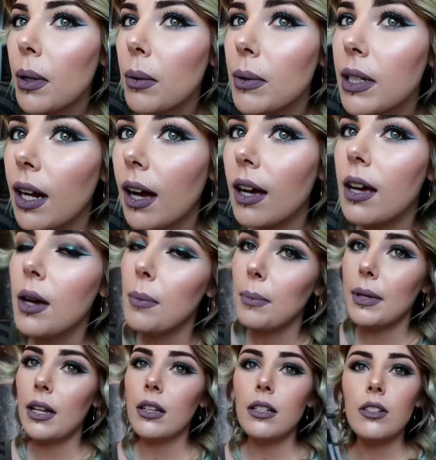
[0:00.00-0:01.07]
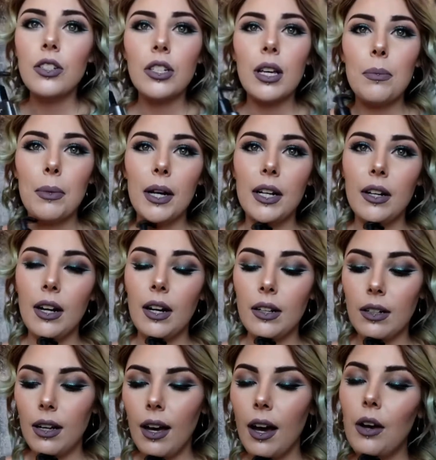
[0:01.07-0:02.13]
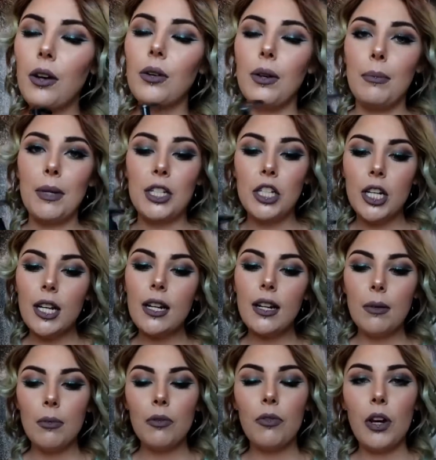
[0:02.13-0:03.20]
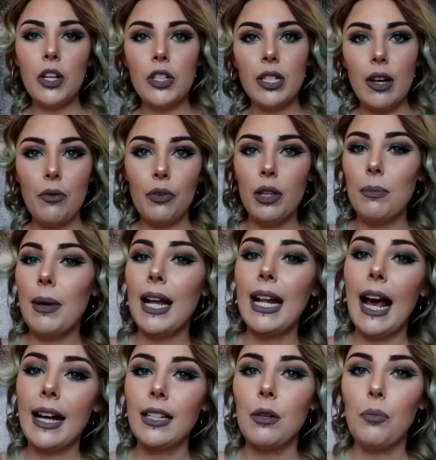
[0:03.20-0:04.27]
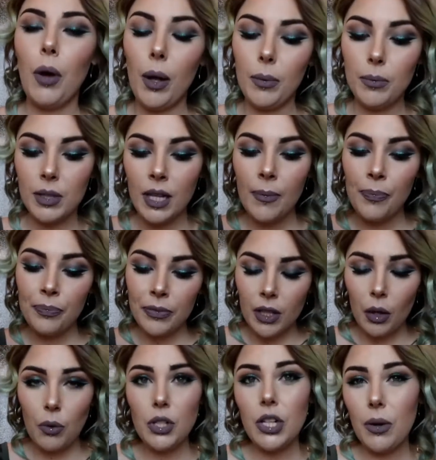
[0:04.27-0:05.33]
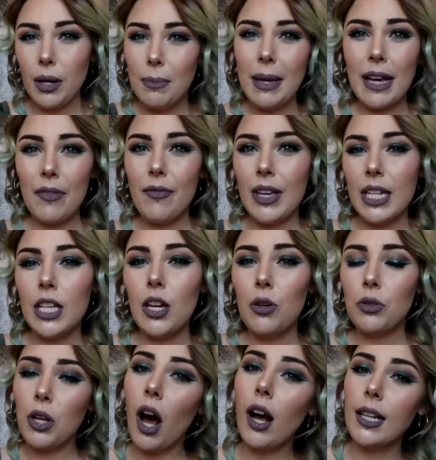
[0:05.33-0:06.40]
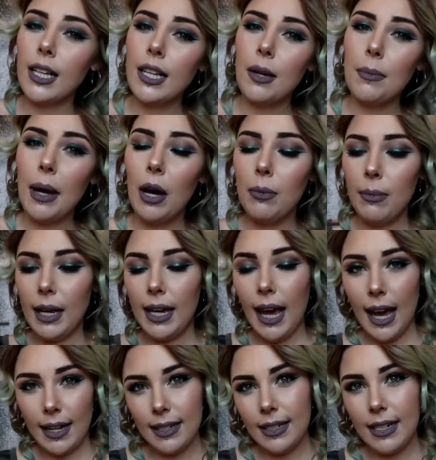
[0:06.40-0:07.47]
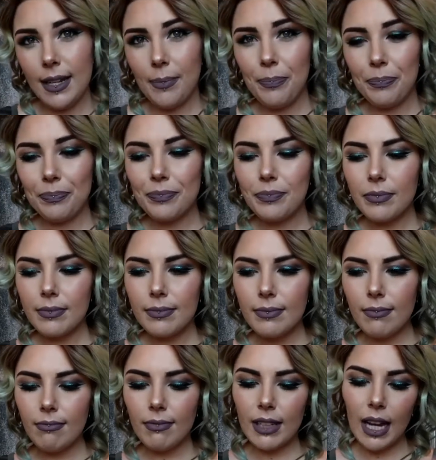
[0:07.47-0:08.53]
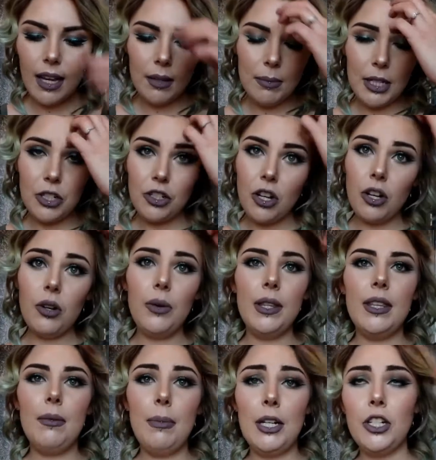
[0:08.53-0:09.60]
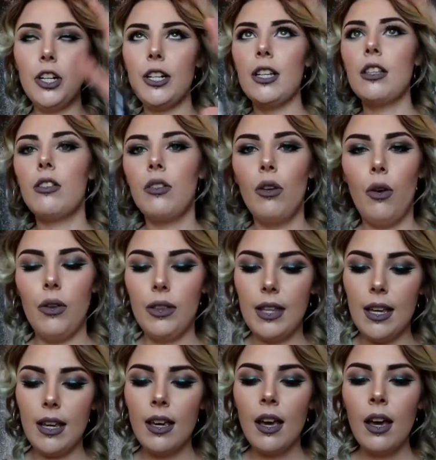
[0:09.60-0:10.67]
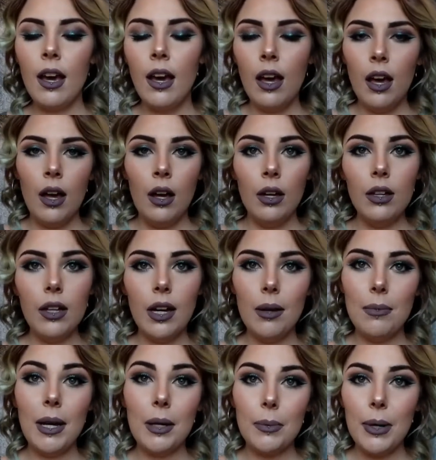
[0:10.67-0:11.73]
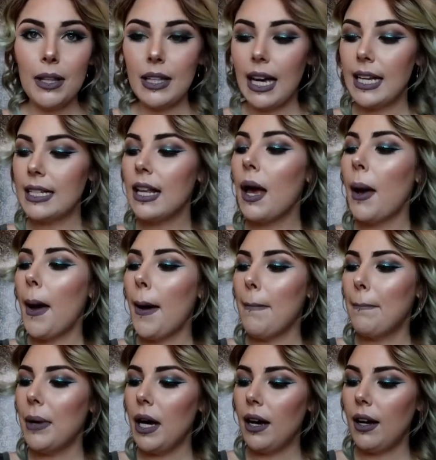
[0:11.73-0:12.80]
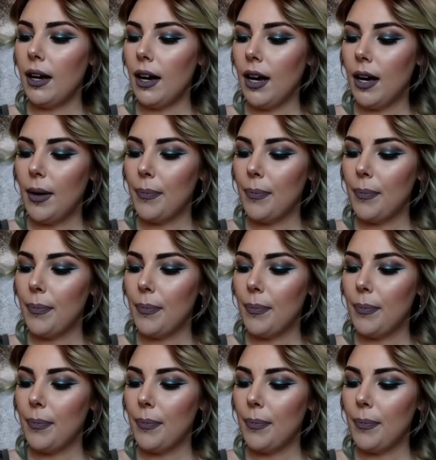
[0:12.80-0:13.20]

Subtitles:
Probably not, but usually I break out around my chin, and before I used to have really bad acne problems, which I want to make a video talking about my acne and my struggle with it, my journey through the whole thing. Whew, I'm out of breath, guys. But